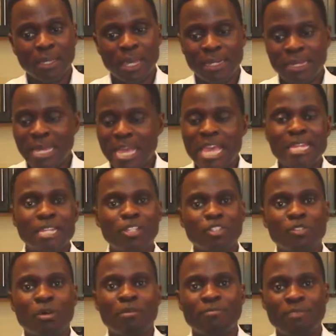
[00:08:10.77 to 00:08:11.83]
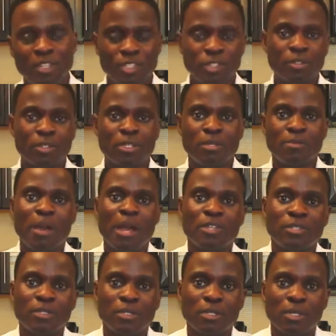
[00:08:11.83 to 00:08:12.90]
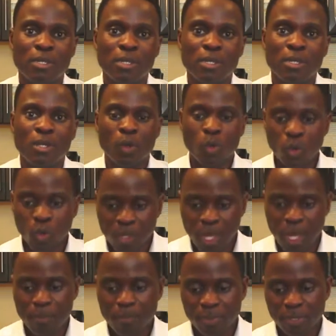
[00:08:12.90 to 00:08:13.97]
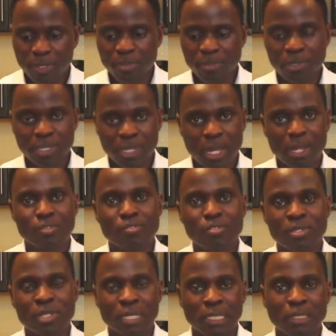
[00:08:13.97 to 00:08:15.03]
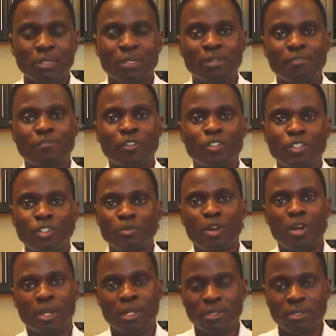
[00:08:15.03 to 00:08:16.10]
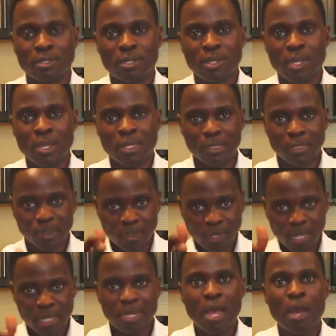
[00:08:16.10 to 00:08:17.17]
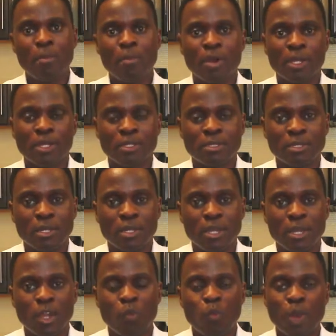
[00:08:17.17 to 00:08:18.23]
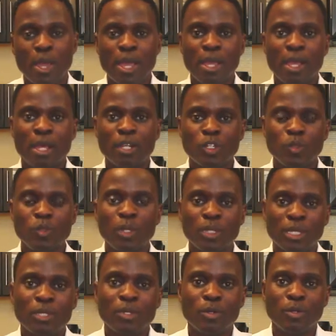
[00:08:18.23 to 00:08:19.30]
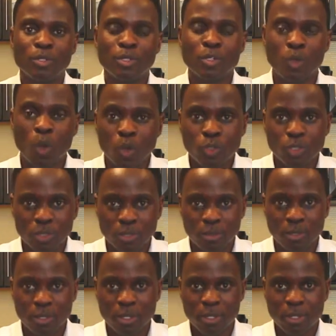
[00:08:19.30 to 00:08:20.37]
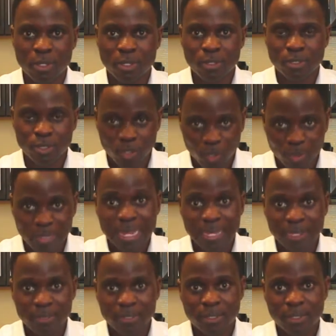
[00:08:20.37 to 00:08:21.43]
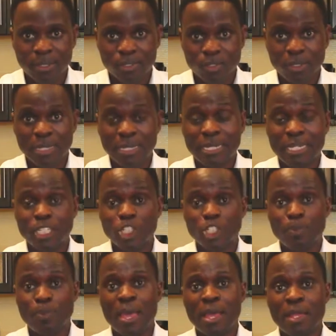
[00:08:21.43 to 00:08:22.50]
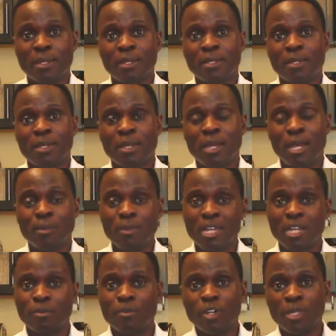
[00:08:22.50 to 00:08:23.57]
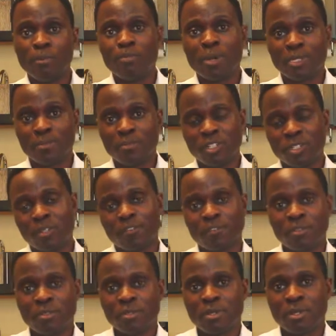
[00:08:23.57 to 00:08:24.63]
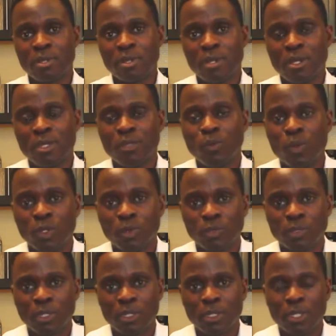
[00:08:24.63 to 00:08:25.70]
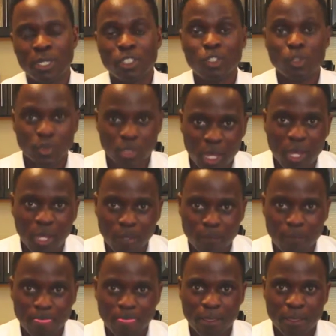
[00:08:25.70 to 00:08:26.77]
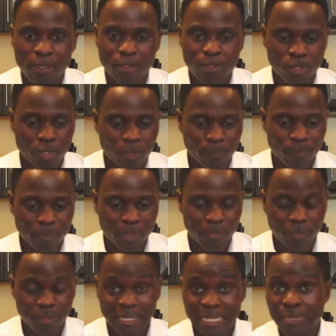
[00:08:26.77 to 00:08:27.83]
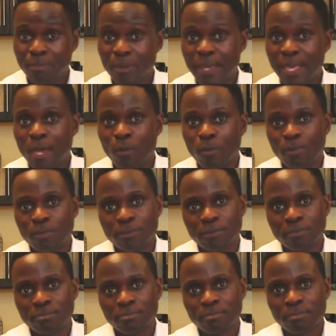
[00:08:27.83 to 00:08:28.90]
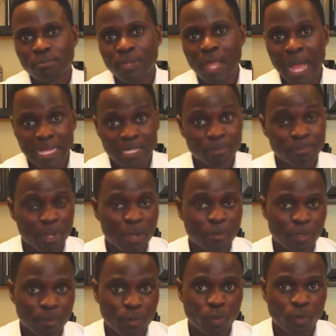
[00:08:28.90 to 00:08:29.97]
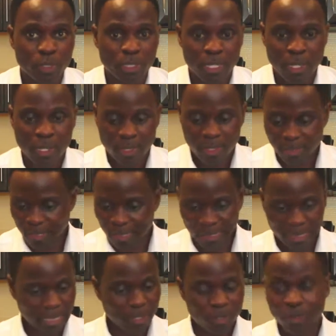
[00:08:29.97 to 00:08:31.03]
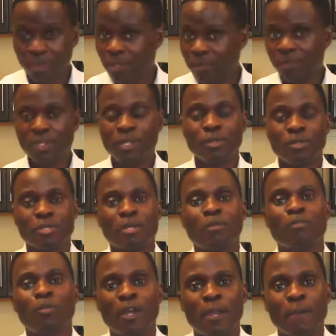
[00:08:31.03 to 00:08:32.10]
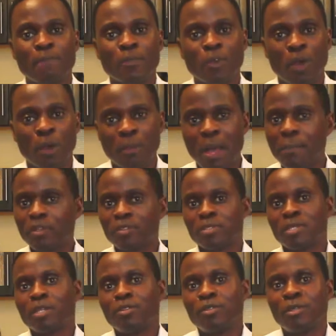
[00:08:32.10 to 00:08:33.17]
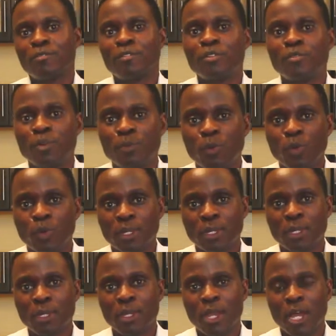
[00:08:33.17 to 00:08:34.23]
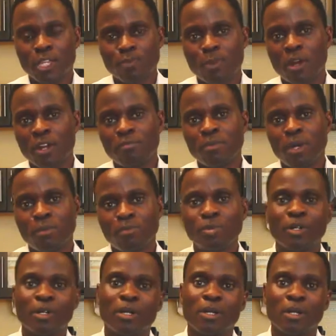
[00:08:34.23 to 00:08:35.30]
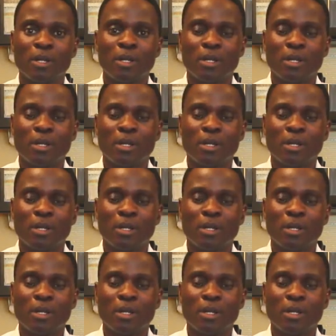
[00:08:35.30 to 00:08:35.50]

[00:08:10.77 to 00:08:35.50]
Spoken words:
and any joint venture you can imagine. All companies and countries are looking for new markets, looking at our markets. Where and who are they going to go to connect so they can expand and make a more impact and more difference in the world? It's your time. So if you need my help, ask my report. There's a link on this video somewhere where I'm happy to send you the free report as part of my book,